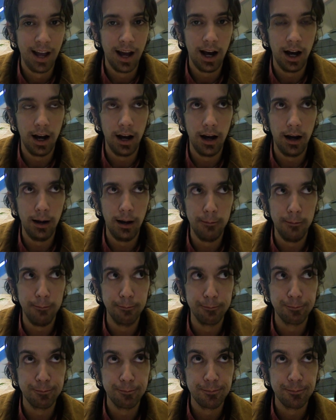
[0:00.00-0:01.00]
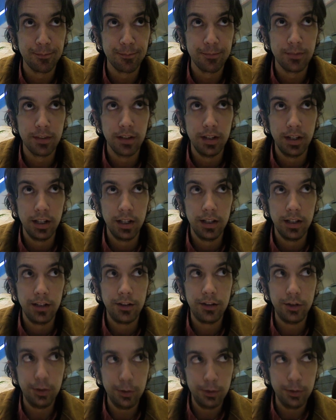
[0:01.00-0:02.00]
Um,
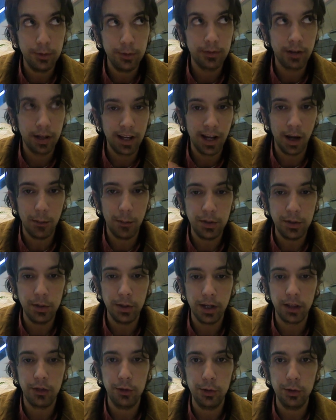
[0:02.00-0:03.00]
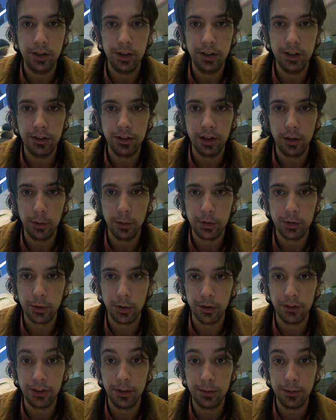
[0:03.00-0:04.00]
to kind of help you get through these uh,
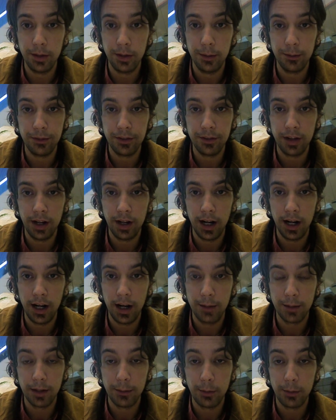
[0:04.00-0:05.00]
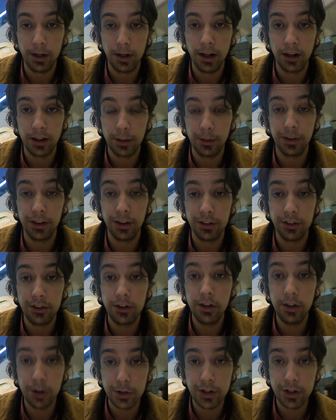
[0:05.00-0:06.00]
withdrawal symptoms, I am going to point out a couple of things you
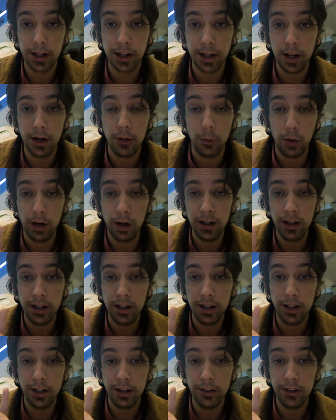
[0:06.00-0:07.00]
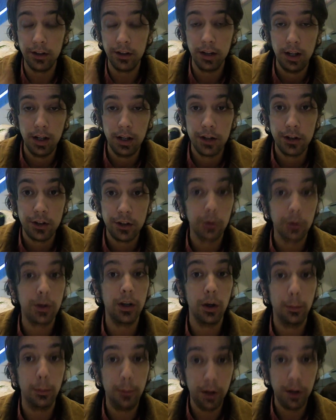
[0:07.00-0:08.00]
could go check out. One is
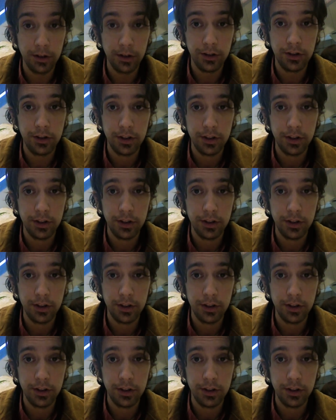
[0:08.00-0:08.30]
Tokyo Punch.